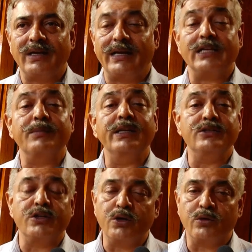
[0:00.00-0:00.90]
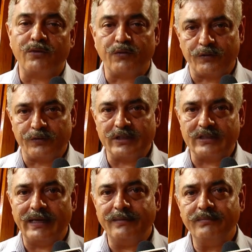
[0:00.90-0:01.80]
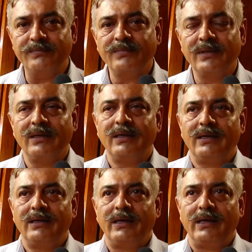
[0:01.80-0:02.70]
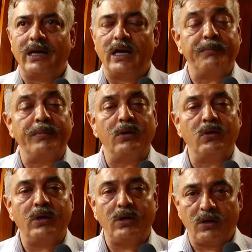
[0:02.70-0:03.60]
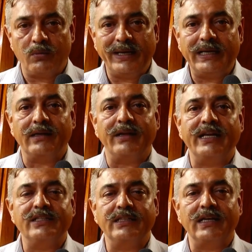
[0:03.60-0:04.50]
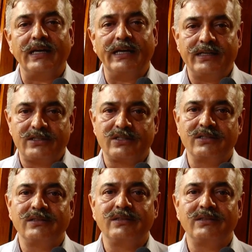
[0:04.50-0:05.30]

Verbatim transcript: It has been instituted for the first time. It will go a long way in encouraging the cadets